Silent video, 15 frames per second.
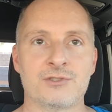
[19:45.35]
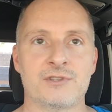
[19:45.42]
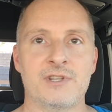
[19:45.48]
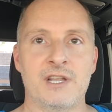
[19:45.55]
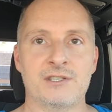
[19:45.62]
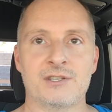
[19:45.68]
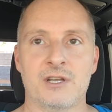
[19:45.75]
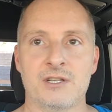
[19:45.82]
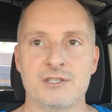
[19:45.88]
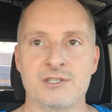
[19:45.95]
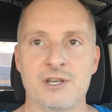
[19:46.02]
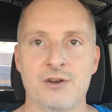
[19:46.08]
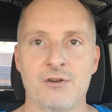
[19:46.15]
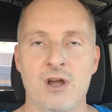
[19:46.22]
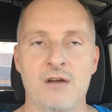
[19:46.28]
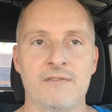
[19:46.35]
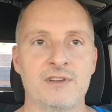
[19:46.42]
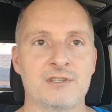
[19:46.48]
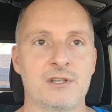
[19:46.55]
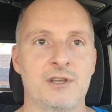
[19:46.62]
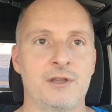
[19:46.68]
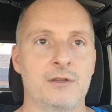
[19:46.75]
are things to consider,
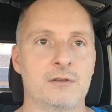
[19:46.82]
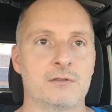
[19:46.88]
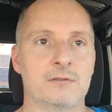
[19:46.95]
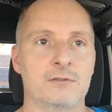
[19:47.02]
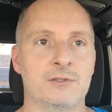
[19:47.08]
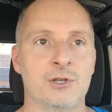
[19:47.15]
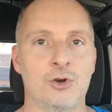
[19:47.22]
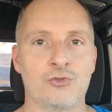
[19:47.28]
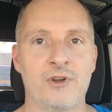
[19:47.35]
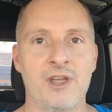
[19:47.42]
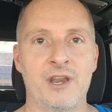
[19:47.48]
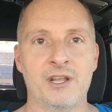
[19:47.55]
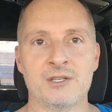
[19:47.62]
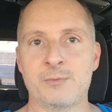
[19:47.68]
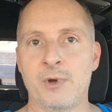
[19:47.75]
obviously, tow ratings.